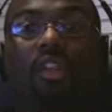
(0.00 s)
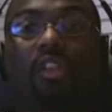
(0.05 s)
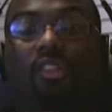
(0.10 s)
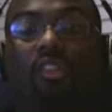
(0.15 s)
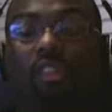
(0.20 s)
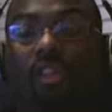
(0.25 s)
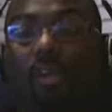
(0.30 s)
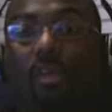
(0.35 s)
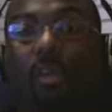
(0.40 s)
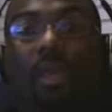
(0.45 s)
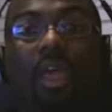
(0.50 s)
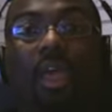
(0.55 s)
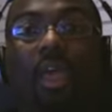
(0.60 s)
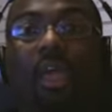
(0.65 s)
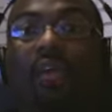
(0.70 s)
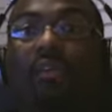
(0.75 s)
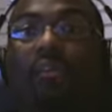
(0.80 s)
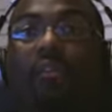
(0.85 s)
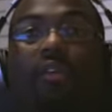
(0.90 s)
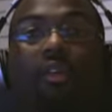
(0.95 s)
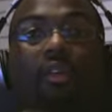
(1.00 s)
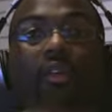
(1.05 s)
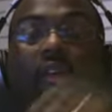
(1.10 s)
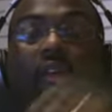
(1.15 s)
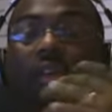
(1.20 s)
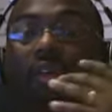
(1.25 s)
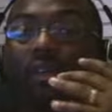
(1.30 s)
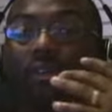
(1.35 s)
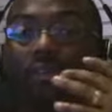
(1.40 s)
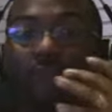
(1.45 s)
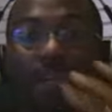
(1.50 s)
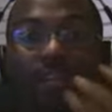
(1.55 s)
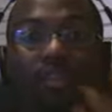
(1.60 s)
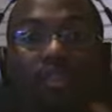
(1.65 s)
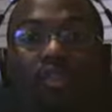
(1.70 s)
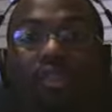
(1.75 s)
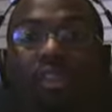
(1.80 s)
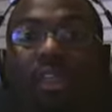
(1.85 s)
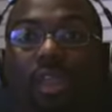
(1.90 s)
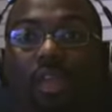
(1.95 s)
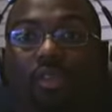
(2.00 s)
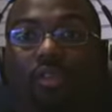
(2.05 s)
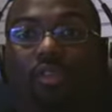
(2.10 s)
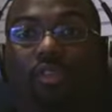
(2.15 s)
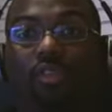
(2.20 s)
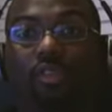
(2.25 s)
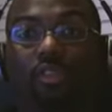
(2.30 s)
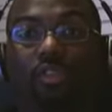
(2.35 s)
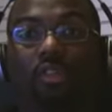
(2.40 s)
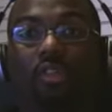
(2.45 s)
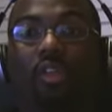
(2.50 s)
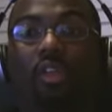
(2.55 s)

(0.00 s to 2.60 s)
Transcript: Some have 500,000.